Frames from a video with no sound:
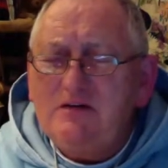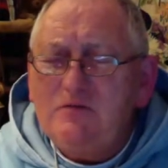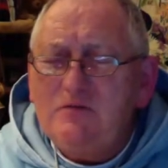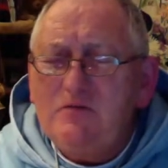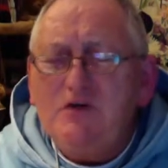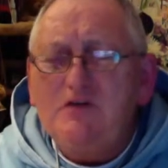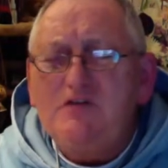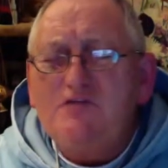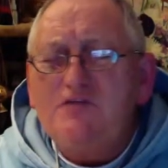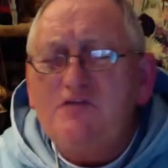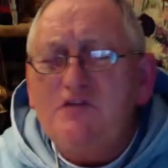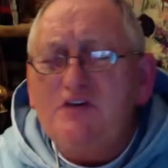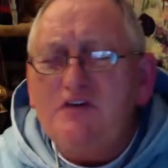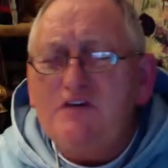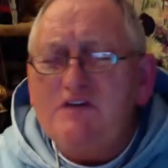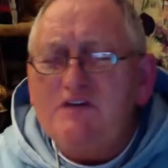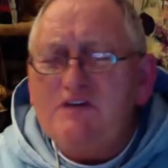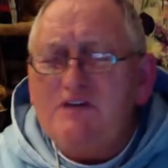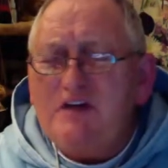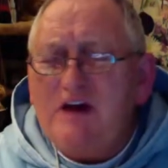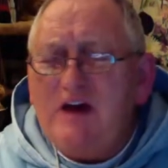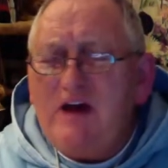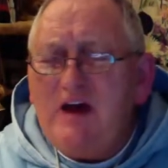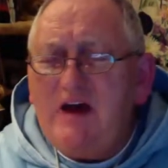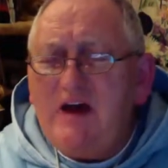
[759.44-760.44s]
But
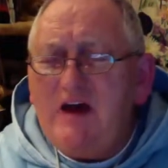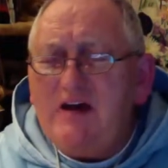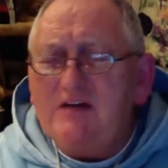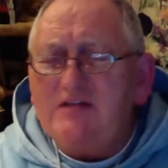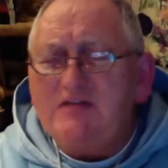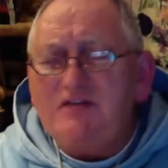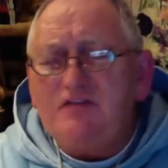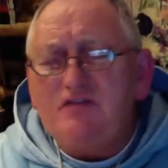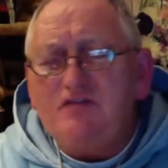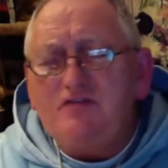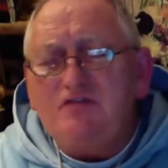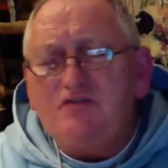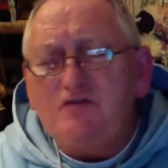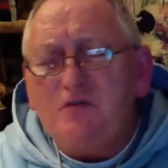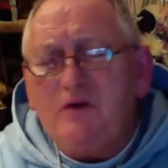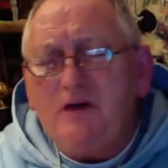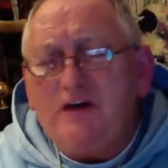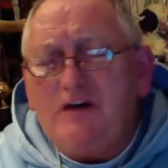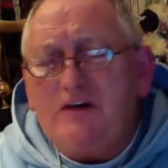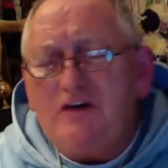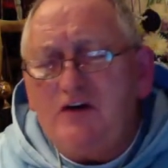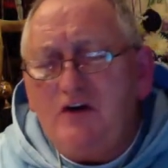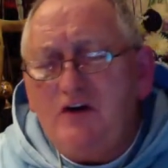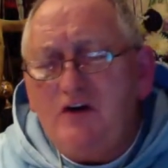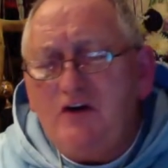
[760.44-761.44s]
first I ask you to
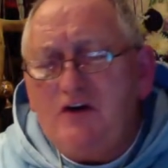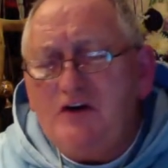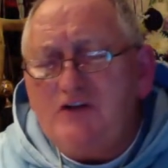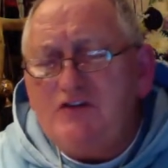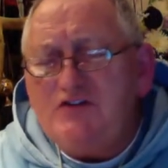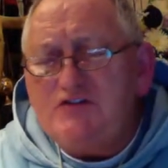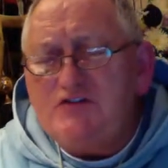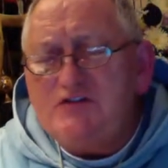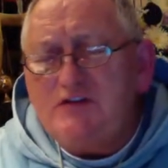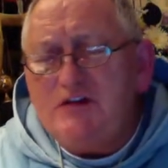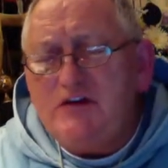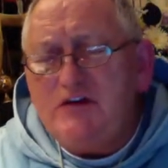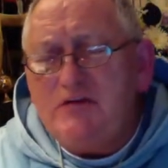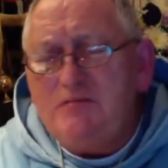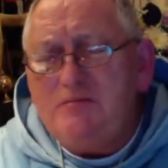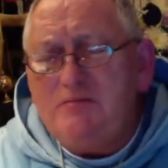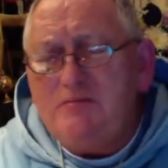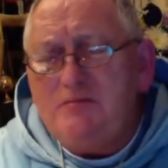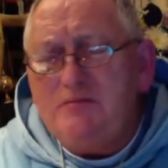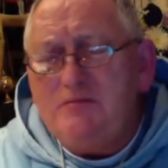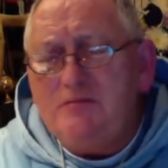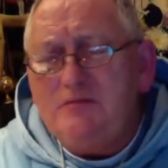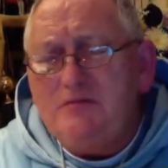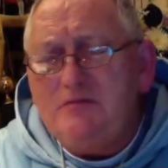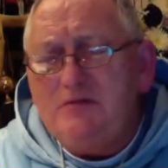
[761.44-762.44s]
acknowledge
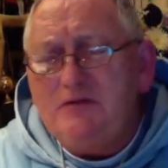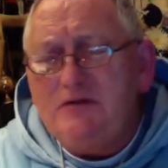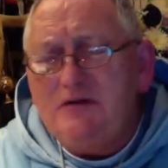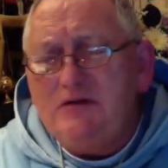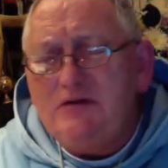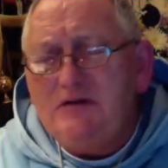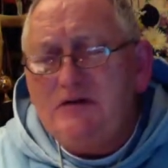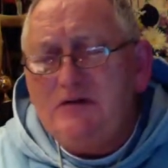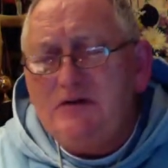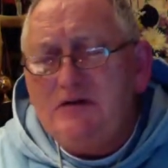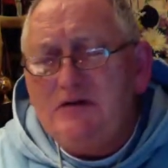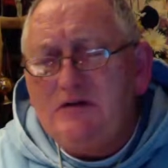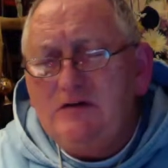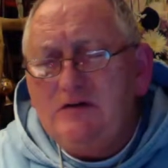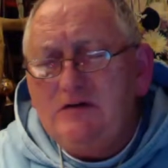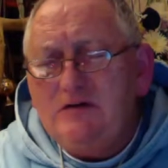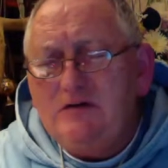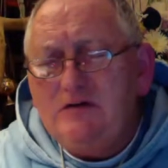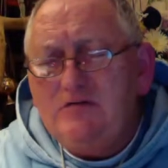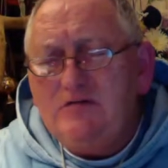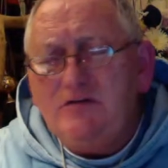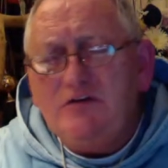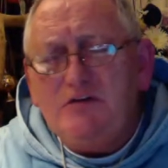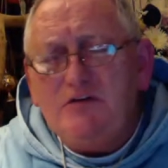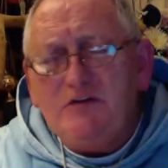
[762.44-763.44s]
them,
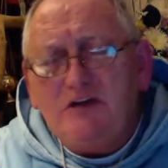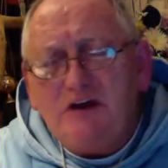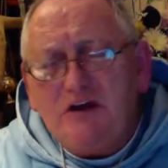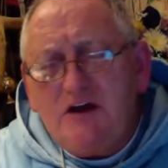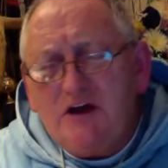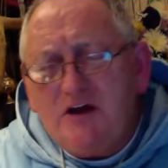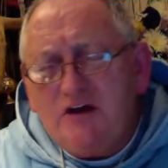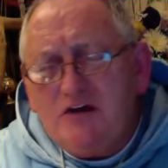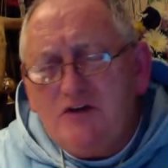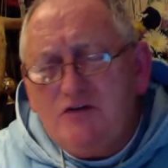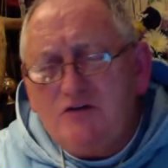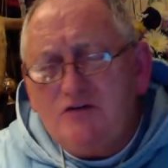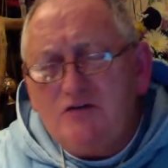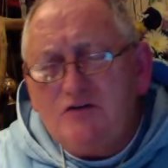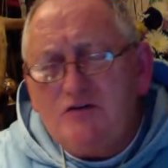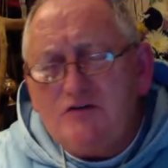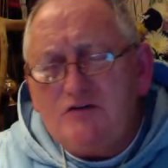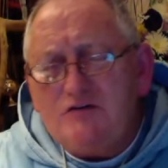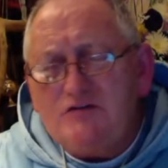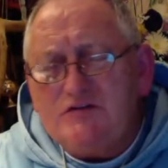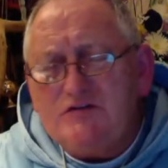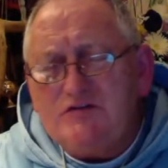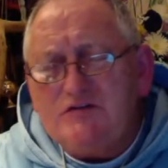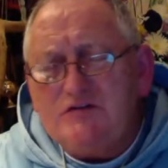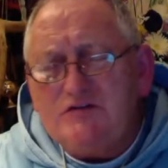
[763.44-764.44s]
for they are
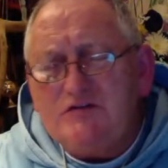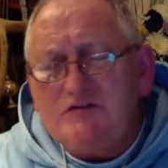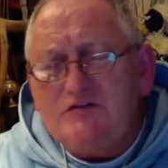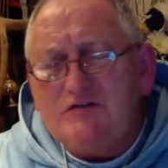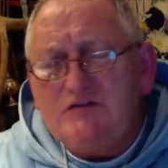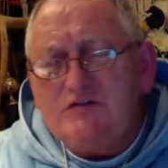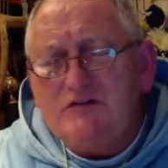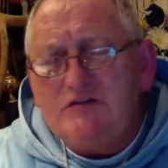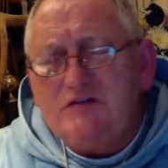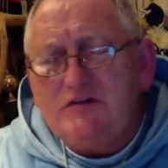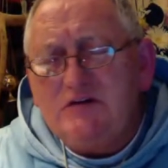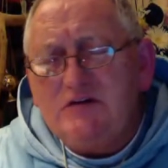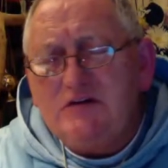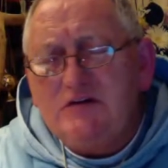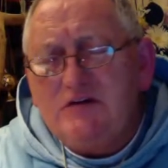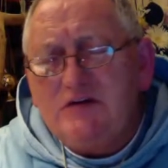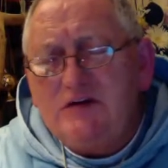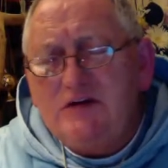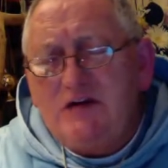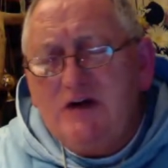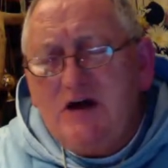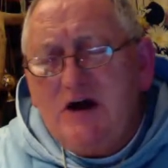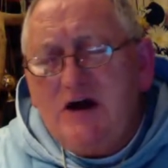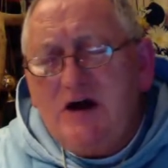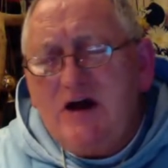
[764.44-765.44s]
yours.
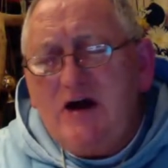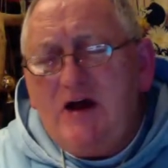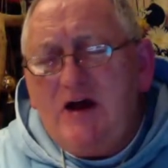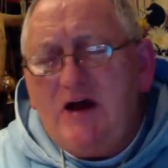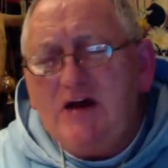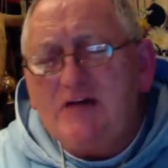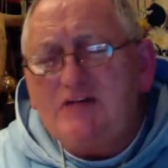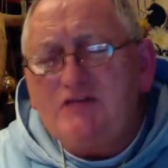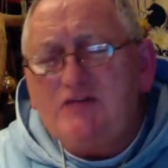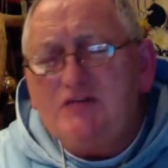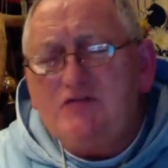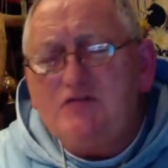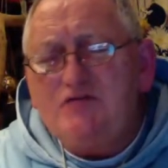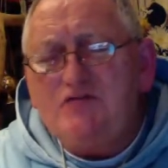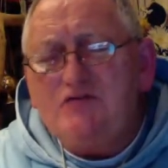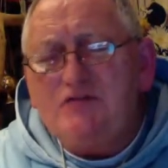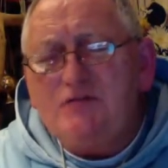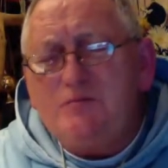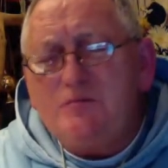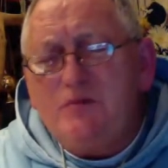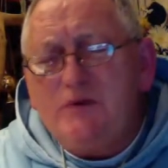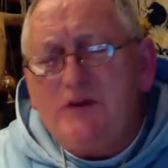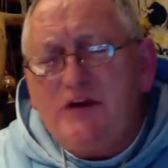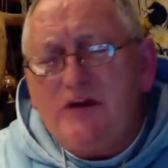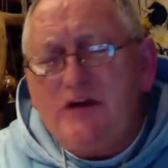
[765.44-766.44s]
I ask you
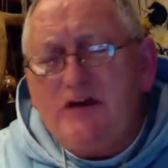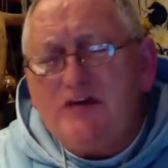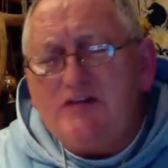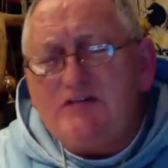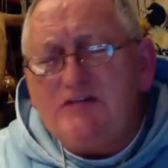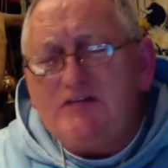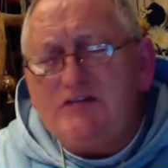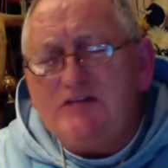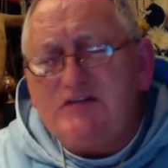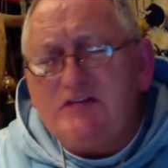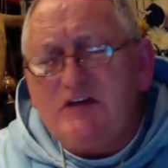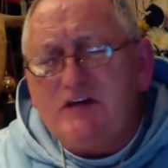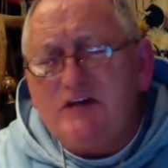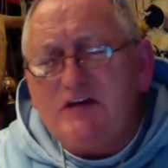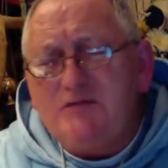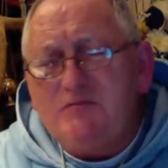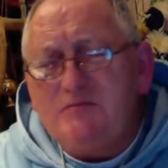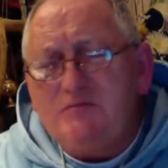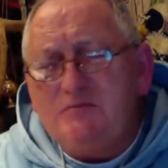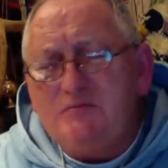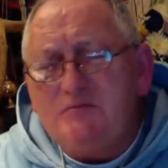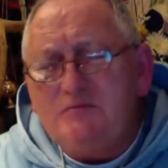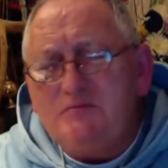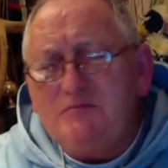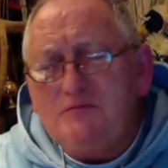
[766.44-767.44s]
to bless
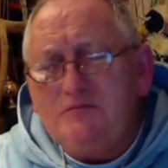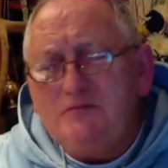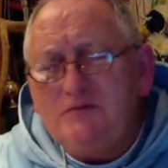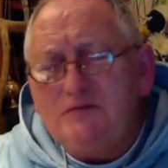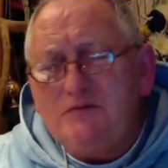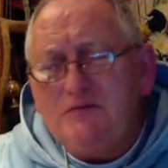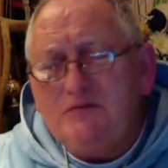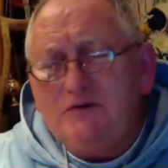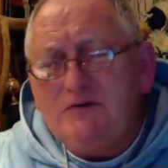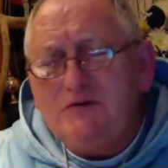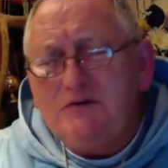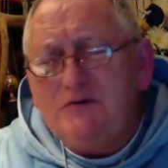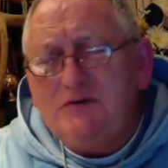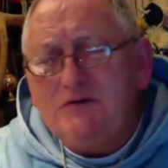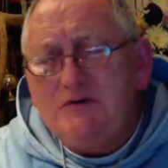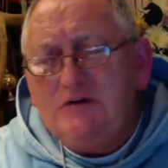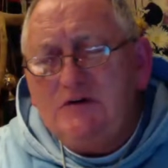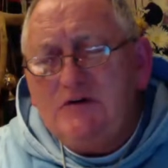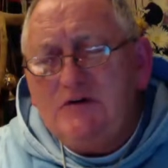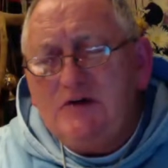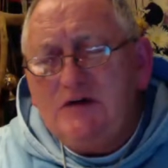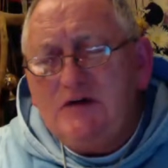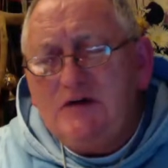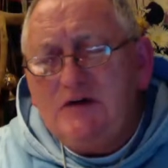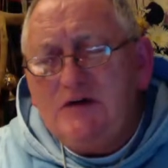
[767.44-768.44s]
them,
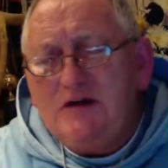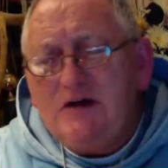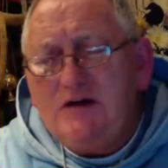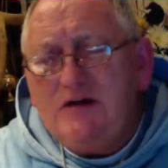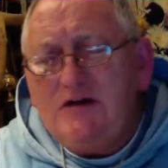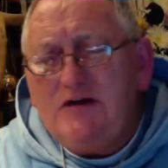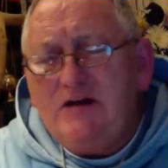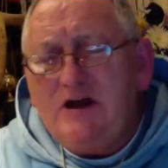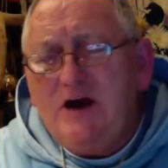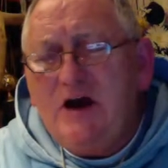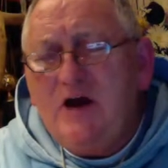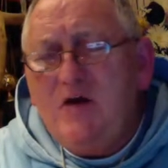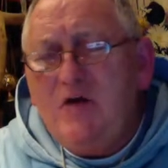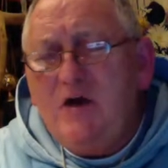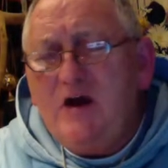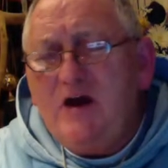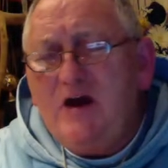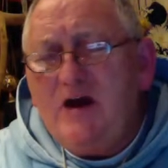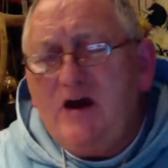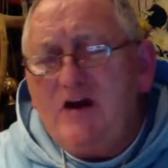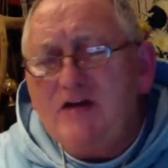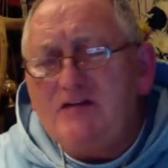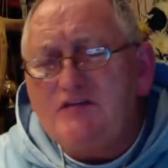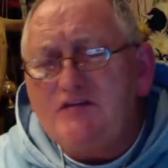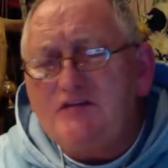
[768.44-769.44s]
and now I
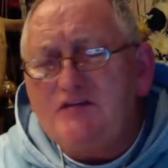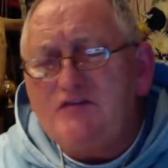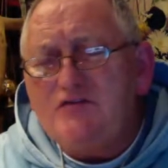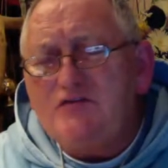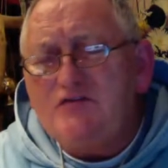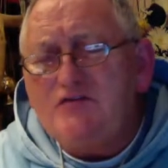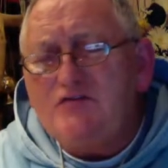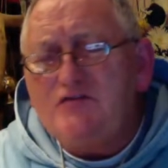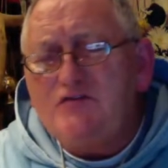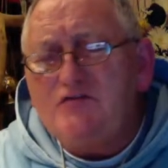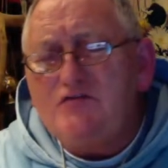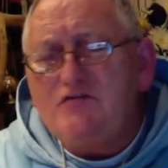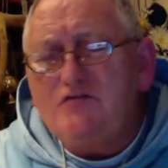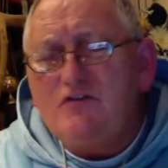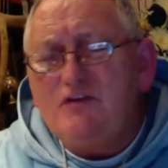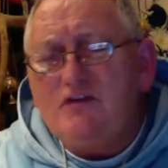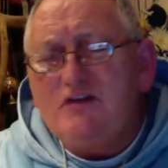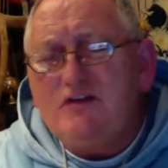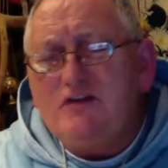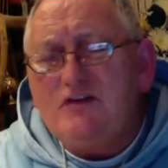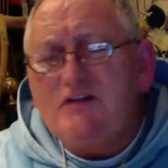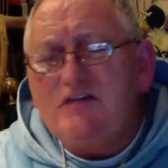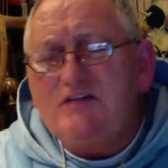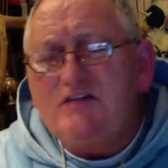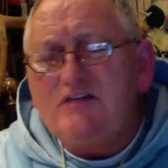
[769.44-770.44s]
ask you to
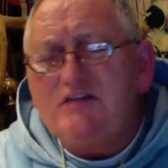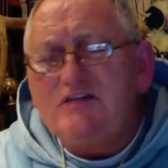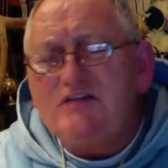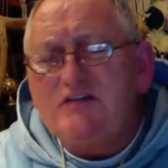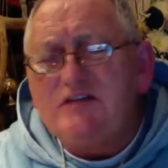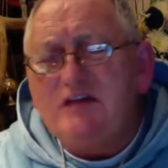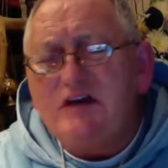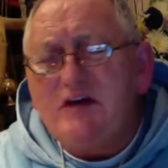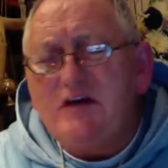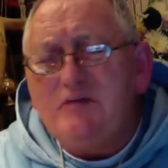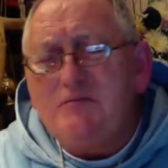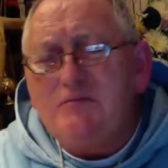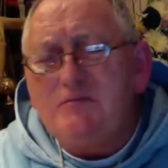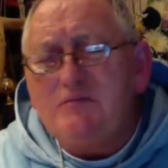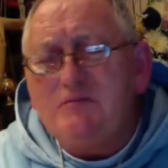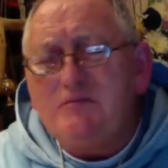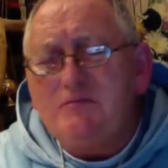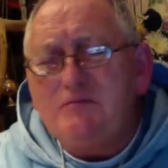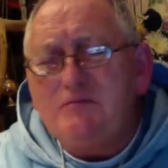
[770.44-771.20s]
release them,